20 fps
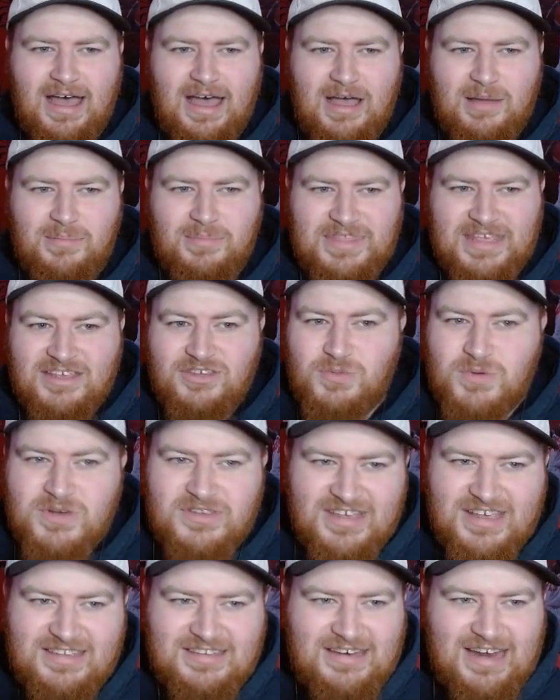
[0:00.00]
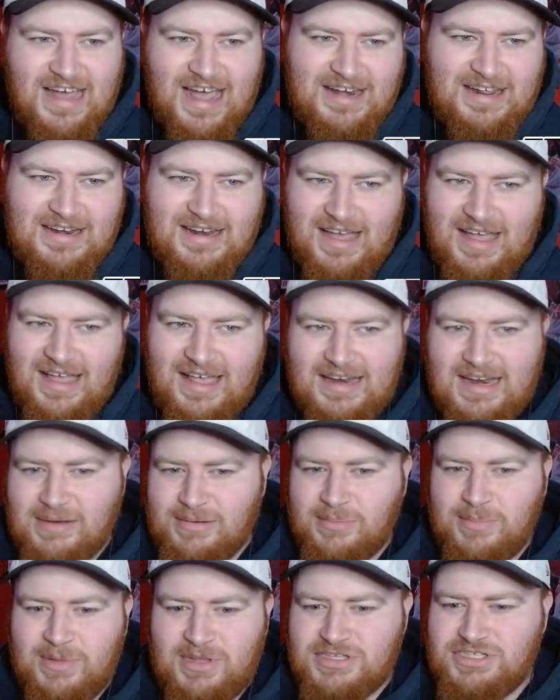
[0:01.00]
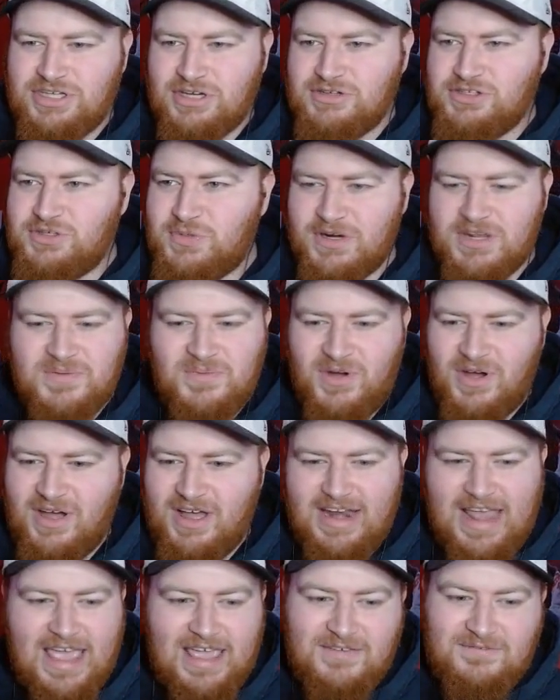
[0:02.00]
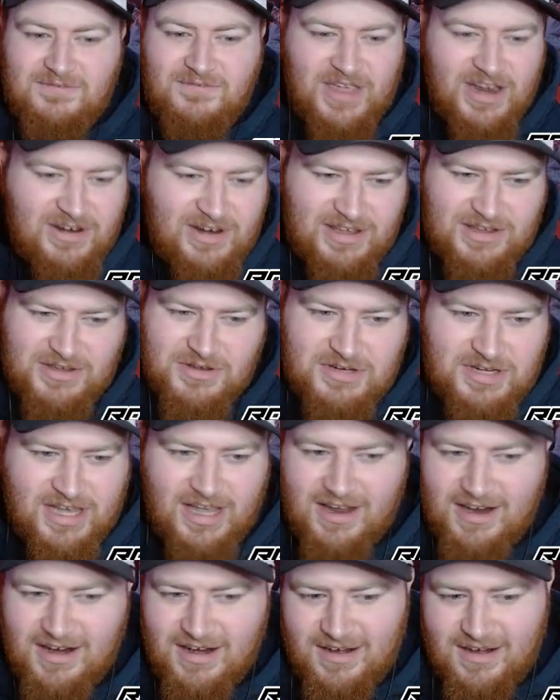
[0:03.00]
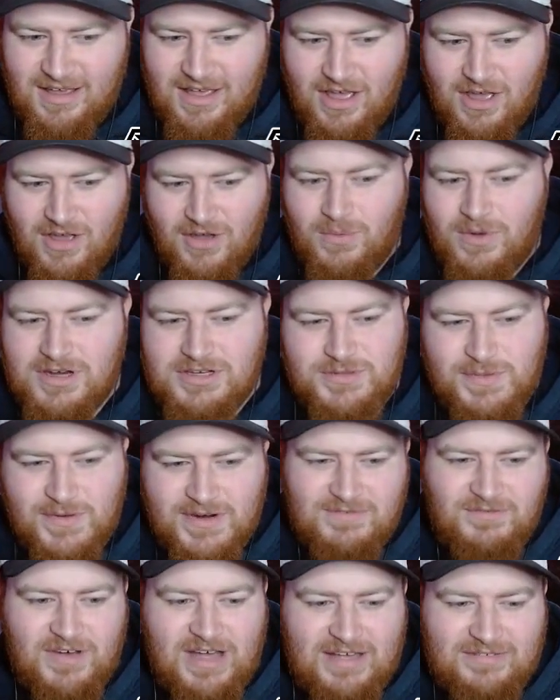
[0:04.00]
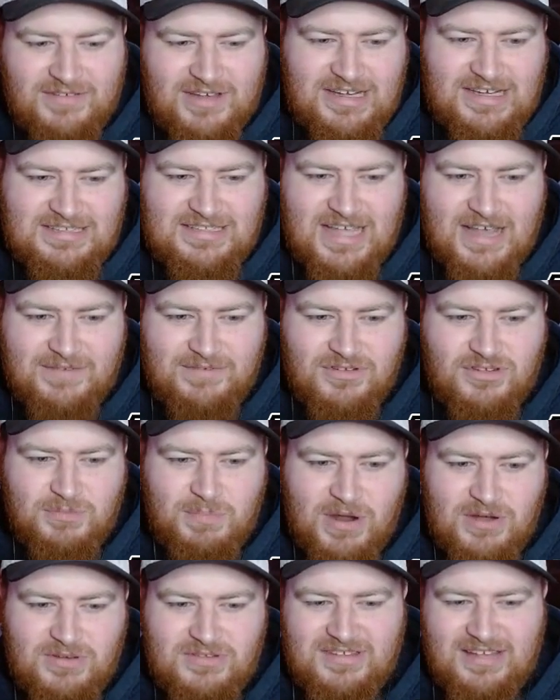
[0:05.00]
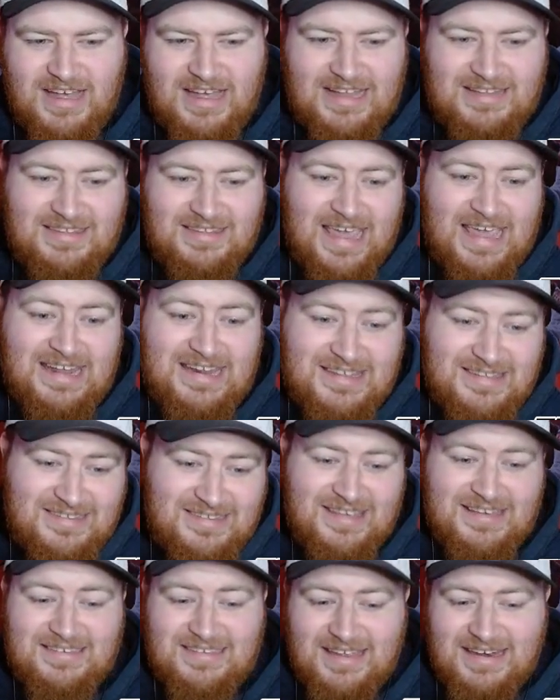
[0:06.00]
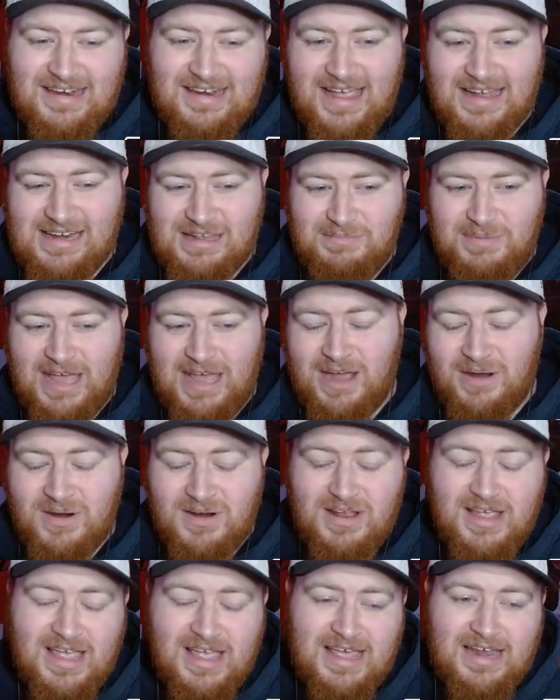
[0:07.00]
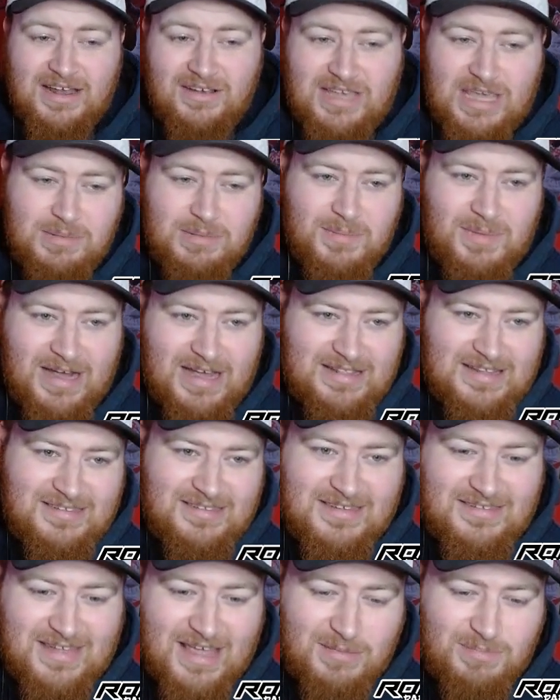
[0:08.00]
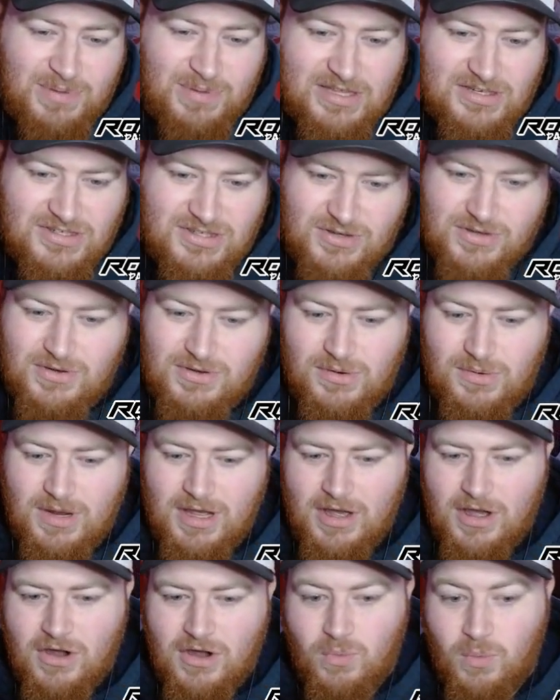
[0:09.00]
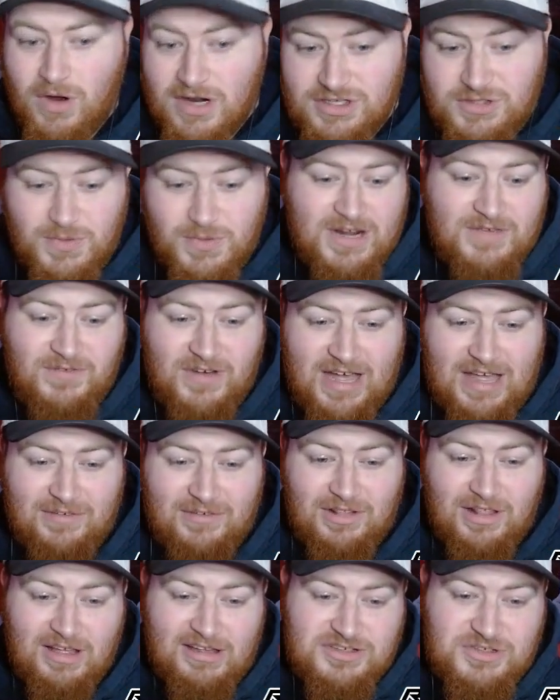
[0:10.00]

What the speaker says: This was his 99 in MLB The Show 21, a very good card. 125 contact versus both sides, 86 and 90 power. Now keep in mind this is at P2, 125 clutch,